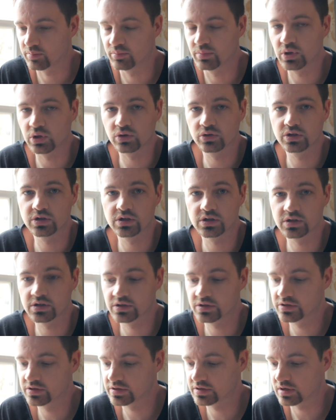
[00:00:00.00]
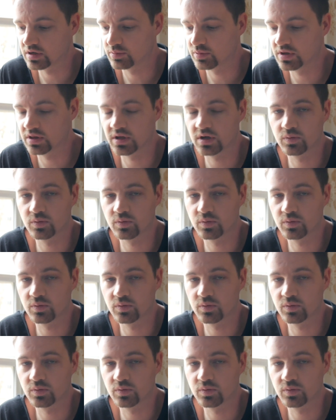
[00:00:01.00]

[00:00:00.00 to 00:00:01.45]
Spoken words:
builders, I mean, they